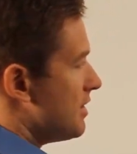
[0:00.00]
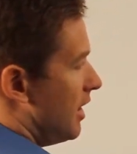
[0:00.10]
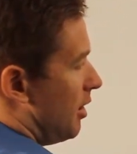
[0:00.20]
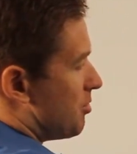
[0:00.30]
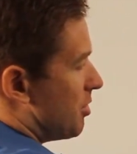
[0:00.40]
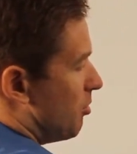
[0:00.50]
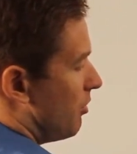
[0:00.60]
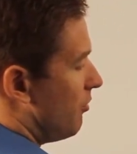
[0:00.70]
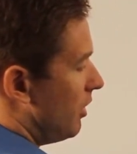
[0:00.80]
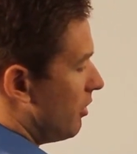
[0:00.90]
to help
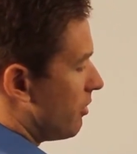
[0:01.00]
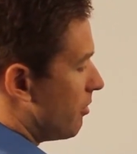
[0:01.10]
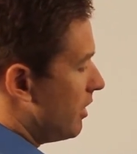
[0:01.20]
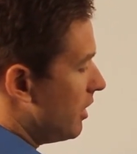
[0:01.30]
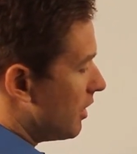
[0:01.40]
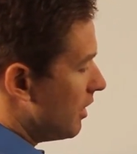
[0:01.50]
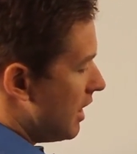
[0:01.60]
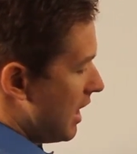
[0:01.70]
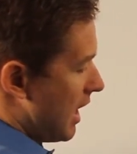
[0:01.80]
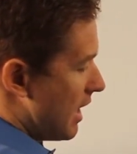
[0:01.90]
someone follow through here,
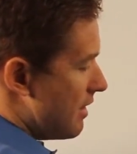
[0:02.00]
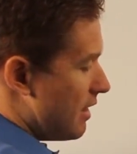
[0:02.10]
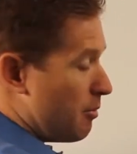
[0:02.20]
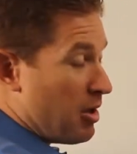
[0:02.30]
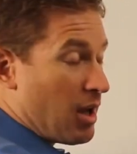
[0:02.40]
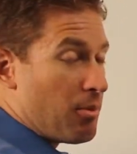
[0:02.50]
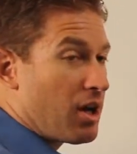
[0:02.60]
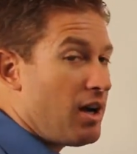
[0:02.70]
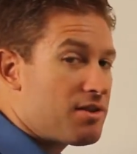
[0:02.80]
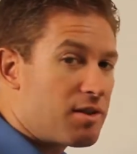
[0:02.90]
and then they become a
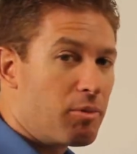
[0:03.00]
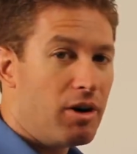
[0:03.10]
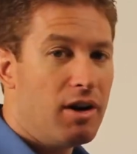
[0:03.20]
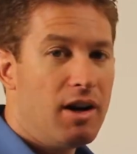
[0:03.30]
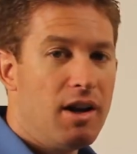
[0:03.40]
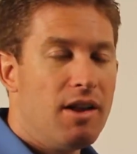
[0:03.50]
customer,